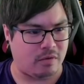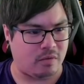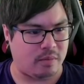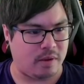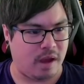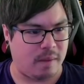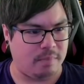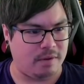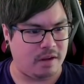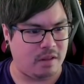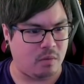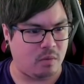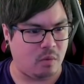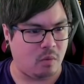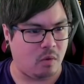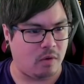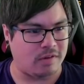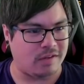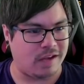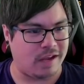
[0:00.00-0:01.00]
we'll be updating the
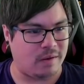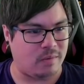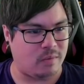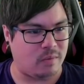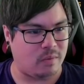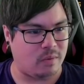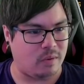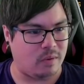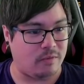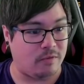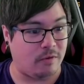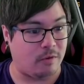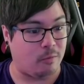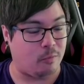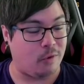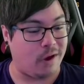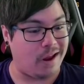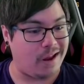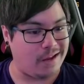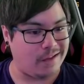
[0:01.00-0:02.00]
rewards and for
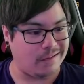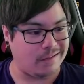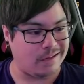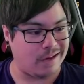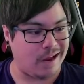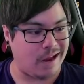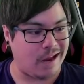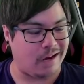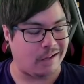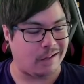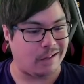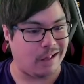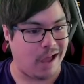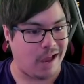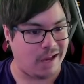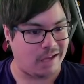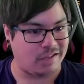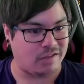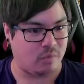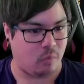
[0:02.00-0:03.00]
Raids and
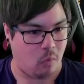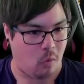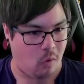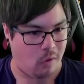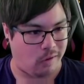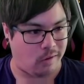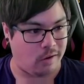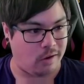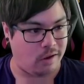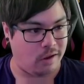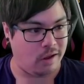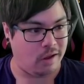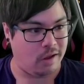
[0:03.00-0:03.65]
Alliance War.